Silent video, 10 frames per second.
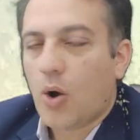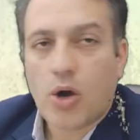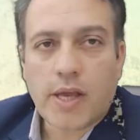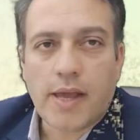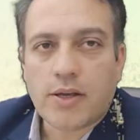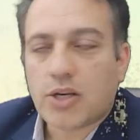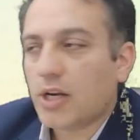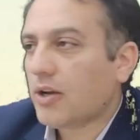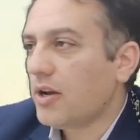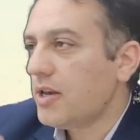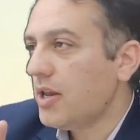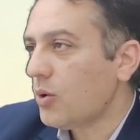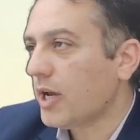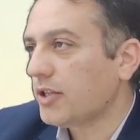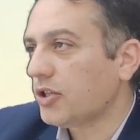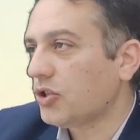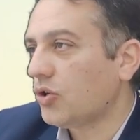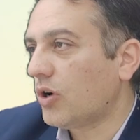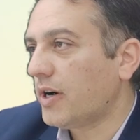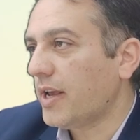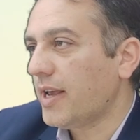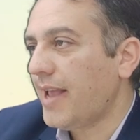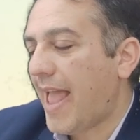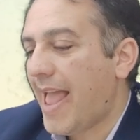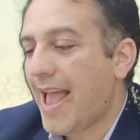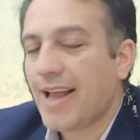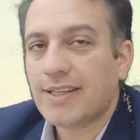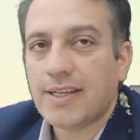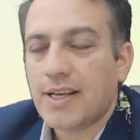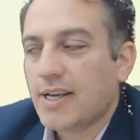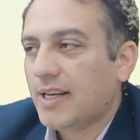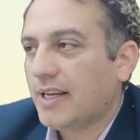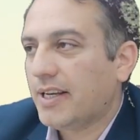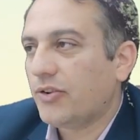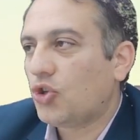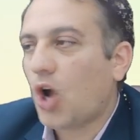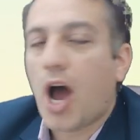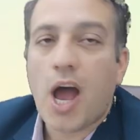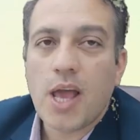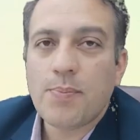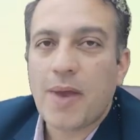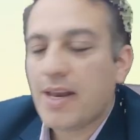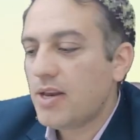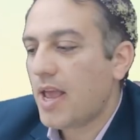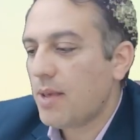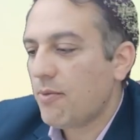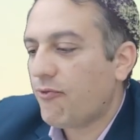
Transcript: Okay, click on new category and type a name.